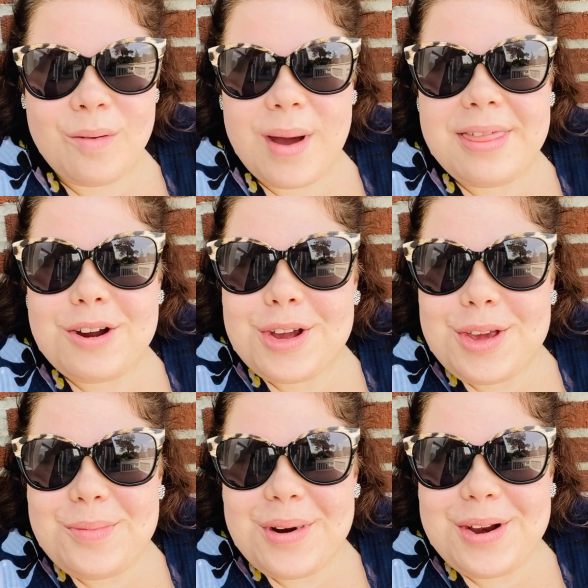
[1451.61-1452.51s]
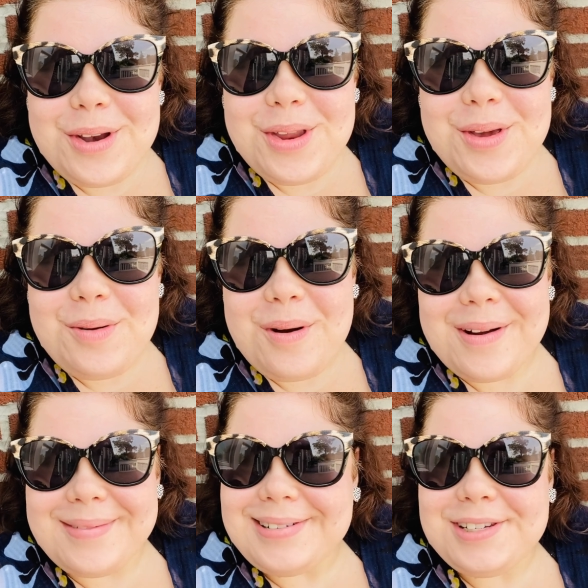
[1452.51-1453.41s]
Whether you were new or
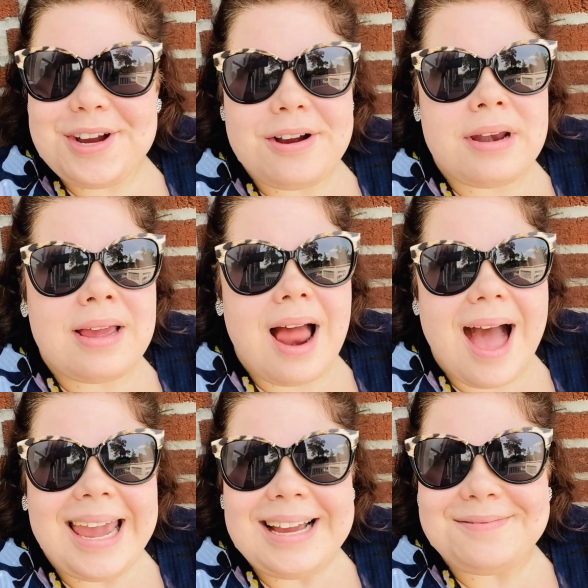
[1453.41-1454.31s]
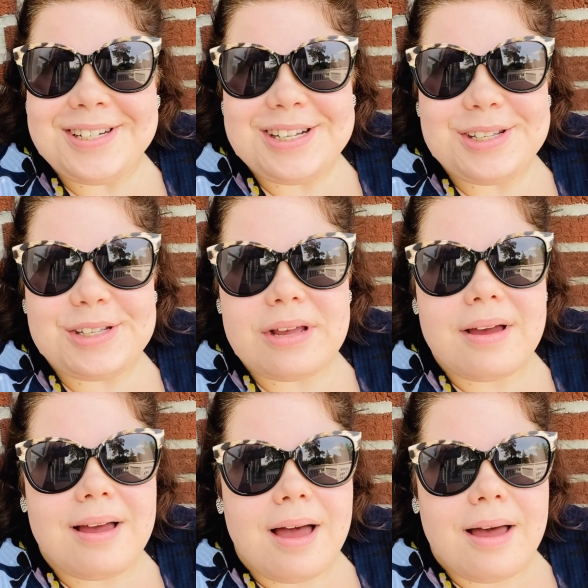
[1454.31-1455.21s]
returning, I am just
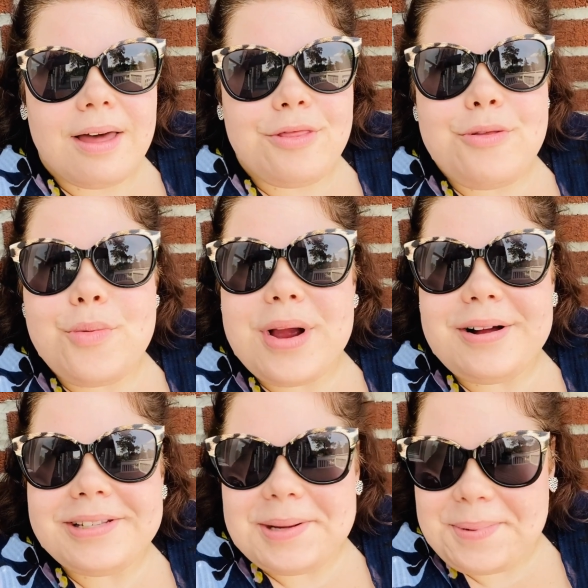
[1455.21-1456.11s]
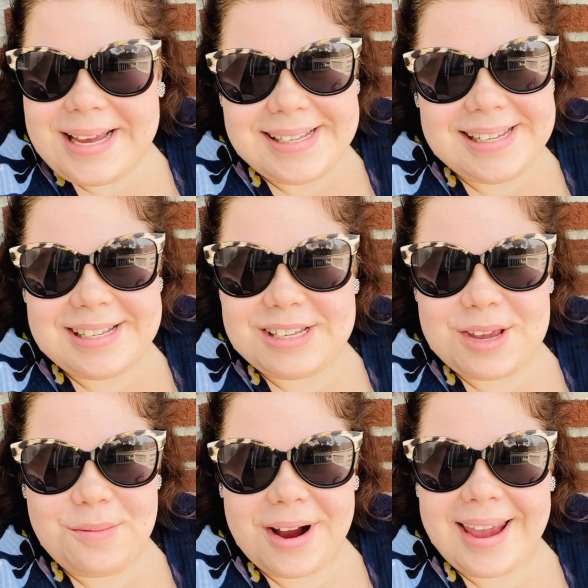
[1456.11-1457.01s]
thrilled to pieces
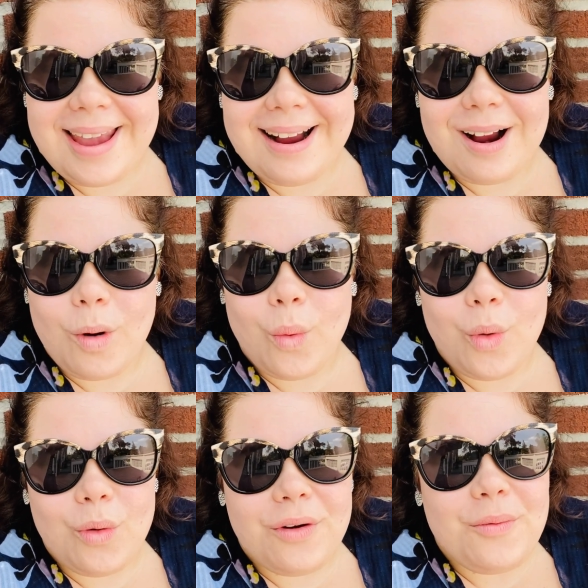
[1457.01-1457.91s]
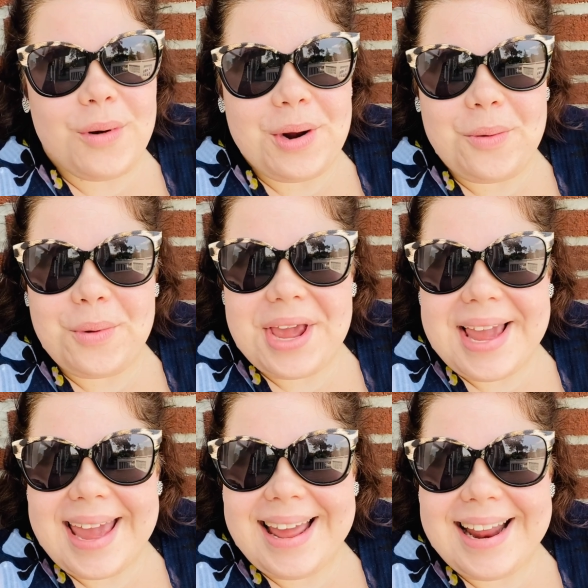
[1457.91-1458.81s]
you are here. Whew, what a week
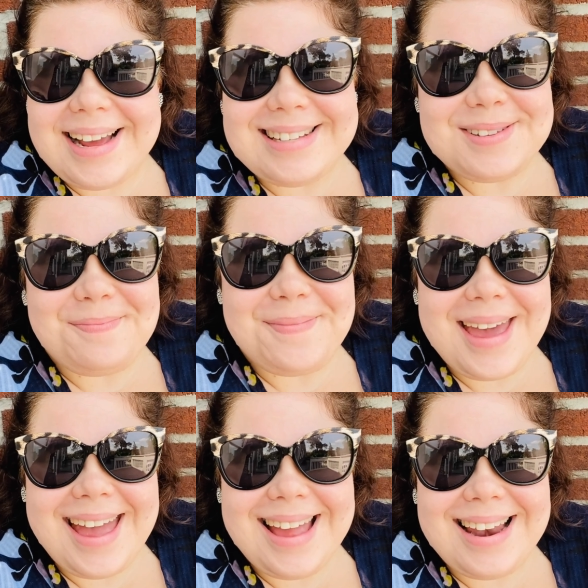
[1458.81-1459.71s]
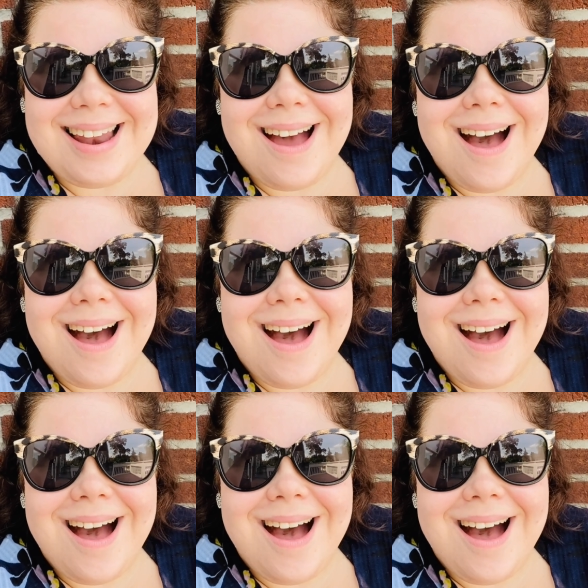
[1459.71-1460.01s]
it has been.